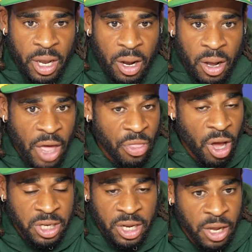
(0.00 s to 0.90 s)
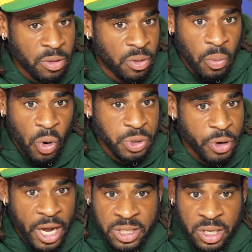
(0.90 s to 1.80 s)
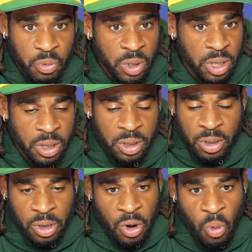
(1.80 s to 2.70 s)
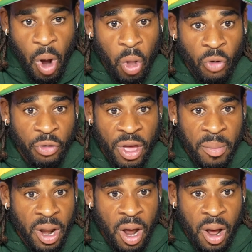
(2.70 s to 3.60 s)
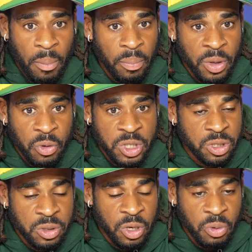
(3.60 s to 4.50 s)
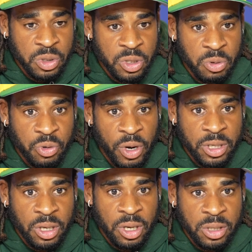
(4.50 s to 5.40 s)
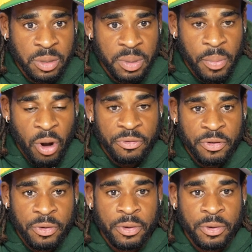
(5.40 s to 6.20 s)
And I thought today the boys were excellent. We were all over them, and it was great to be a part of.